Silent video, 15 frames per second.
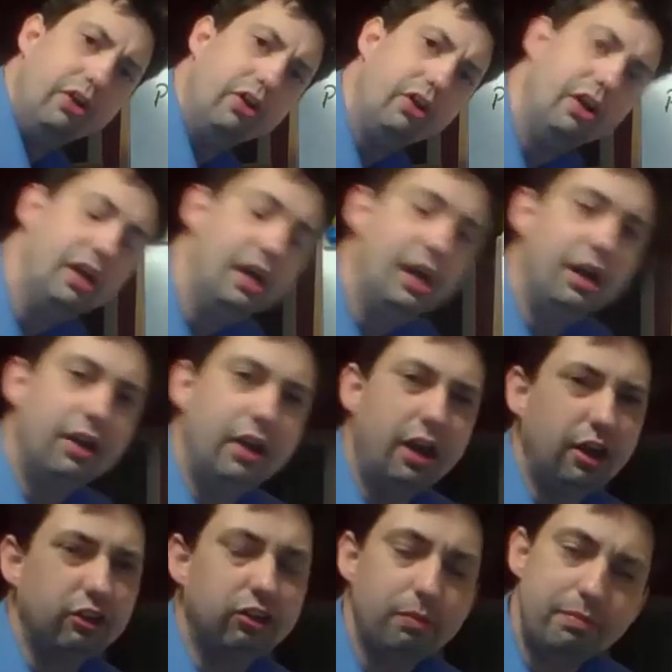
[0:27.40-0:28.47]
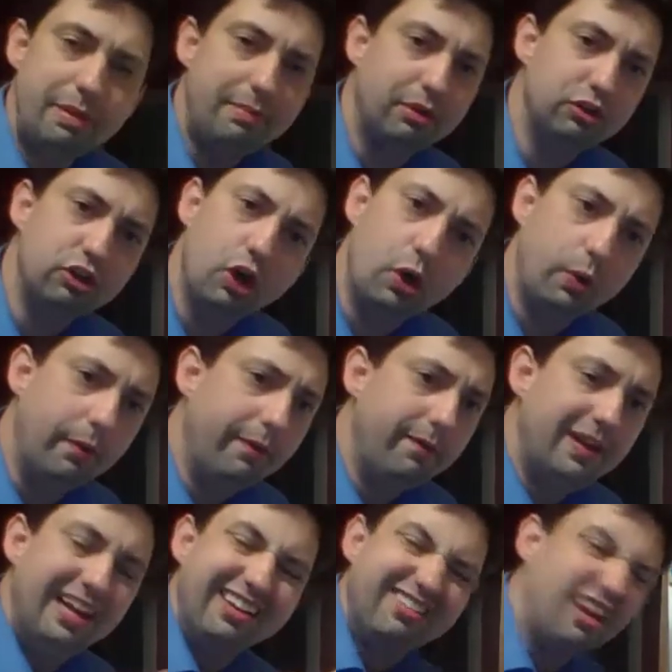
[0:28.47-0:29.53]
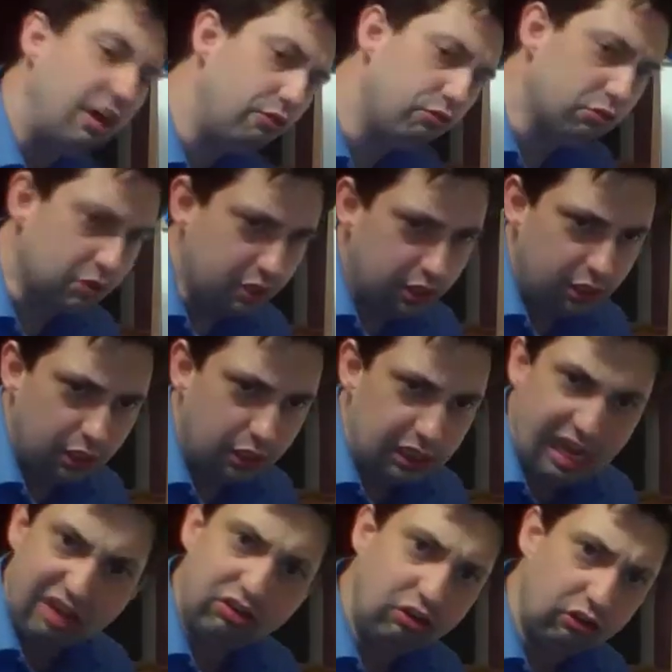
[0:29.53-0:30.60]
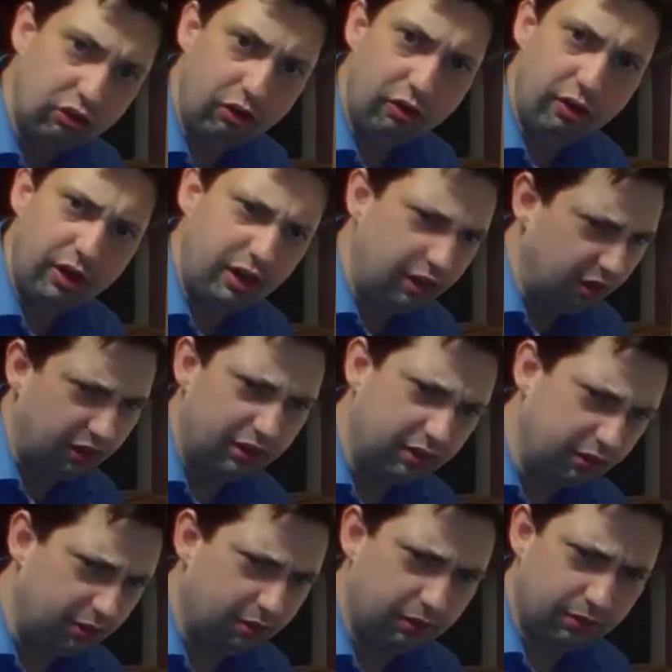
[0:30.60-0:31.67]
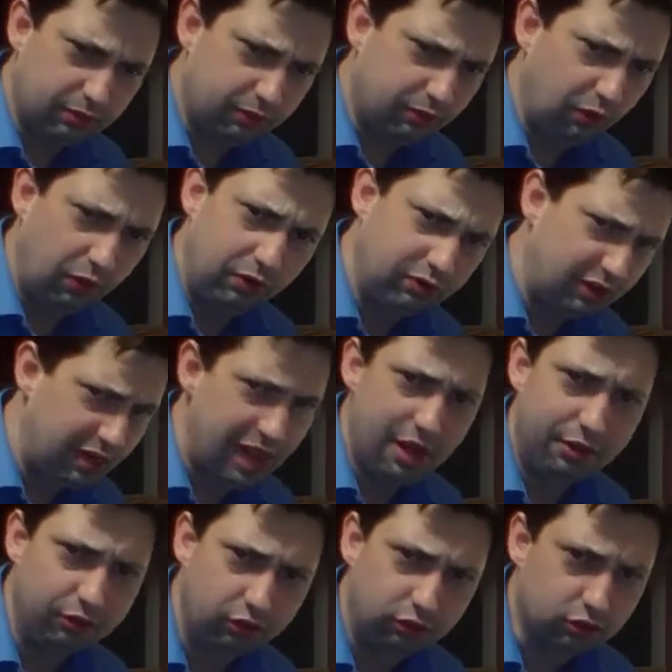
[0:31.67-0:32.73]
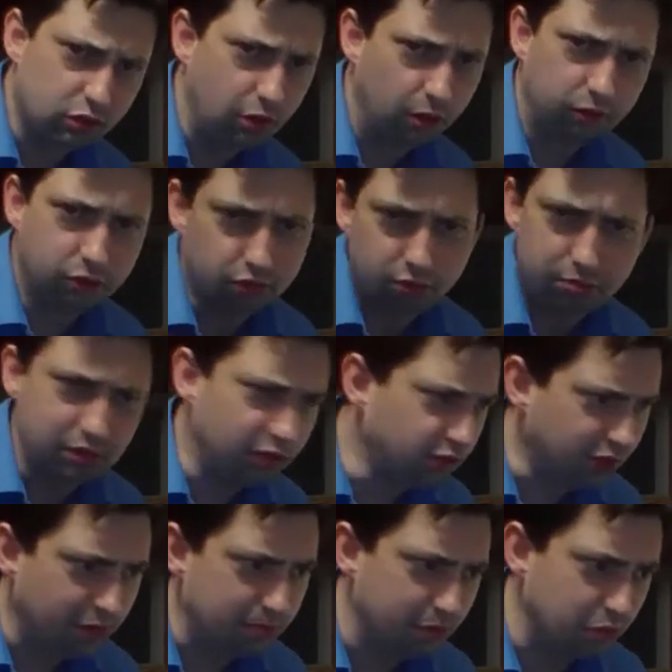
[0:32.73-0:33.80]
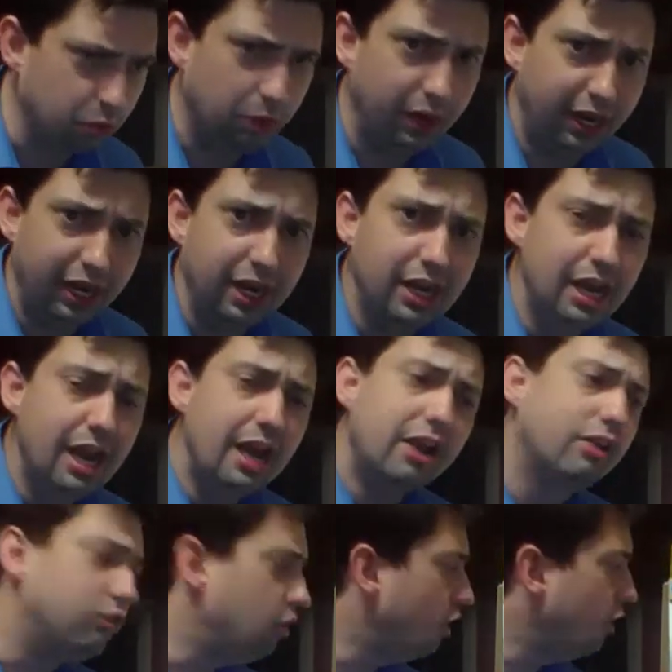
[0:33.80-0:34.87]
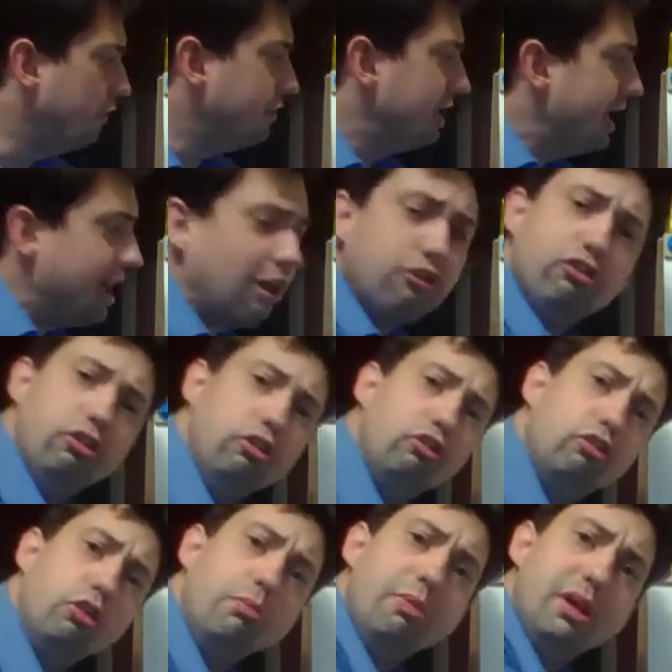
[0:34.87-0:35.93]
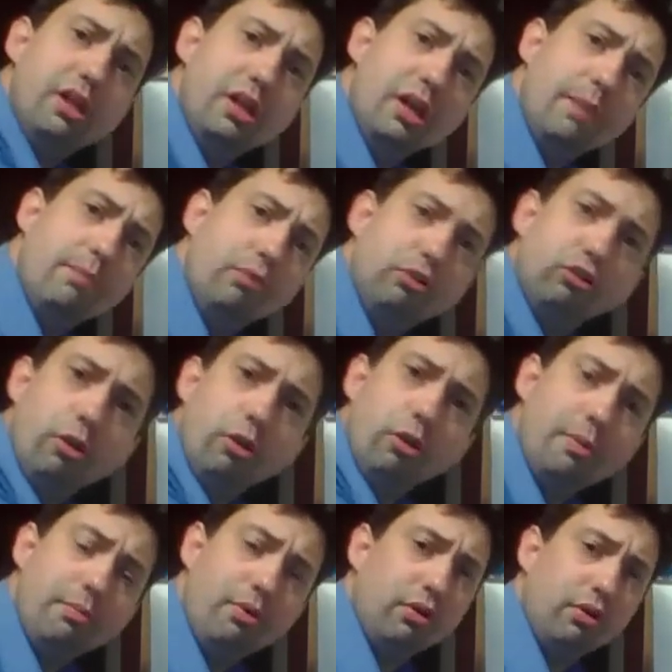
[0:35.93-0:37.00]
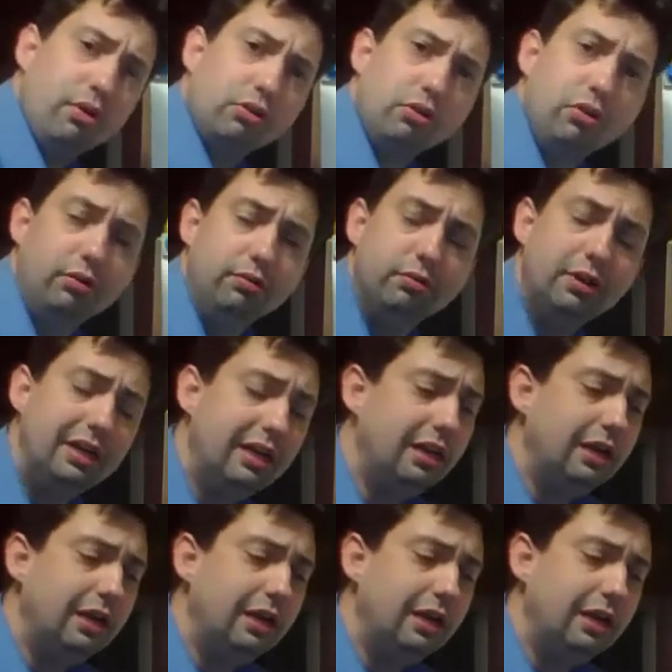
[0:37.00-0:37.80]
here. Some people don't. It's not really necessary as far as the analysis goes. It's going to be the same either way because all of the action is going to be in the upward sloping part of the curve.